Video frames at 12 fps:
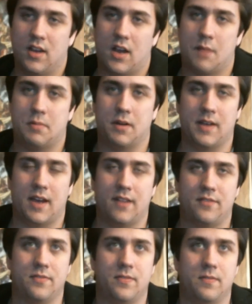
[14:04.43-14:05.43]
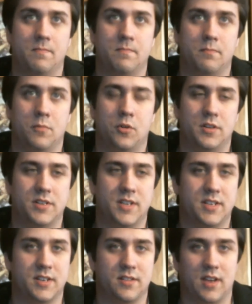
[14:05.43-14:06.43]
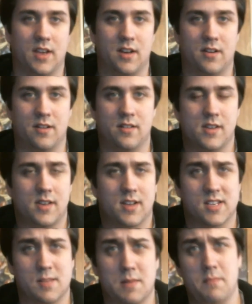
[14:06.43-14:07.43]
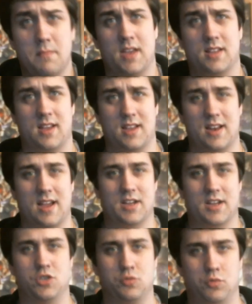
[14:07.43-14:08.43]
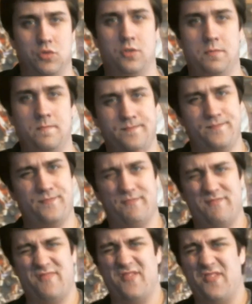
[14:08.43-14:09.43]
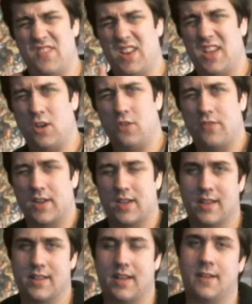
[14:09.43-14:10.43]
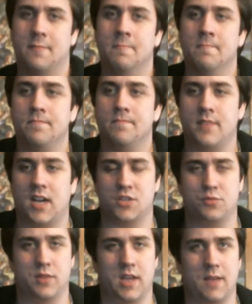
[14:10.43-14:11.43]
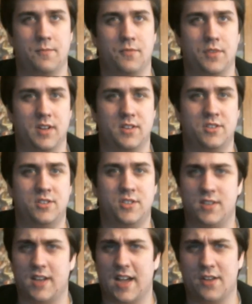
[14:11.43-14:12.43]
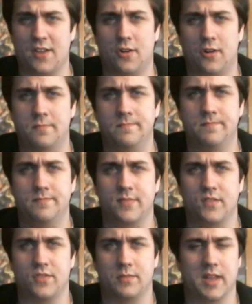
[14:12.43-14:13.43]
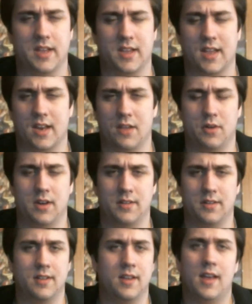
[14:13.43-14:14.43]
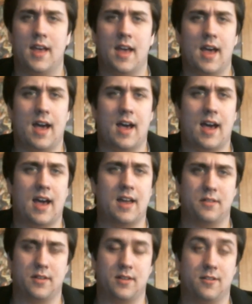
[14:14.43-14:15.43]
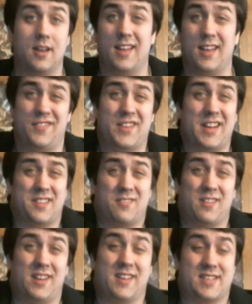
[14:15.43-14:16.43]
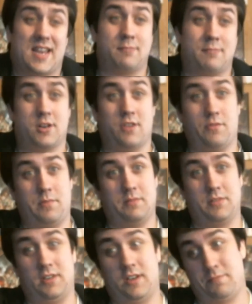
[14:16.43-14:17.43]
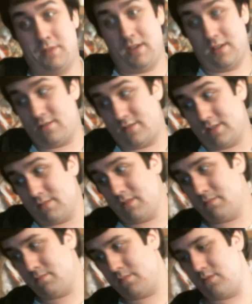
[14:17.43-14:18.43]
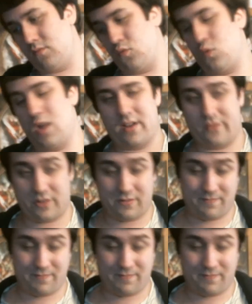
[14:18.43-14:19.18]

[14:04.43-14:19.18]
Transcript: I'll probably have more detailed later, because I might make like an actual video if I can get like actual game footage at all from like anyone. I don't know. If I had a 3DS capture, I would be able to LP it or something, whatever.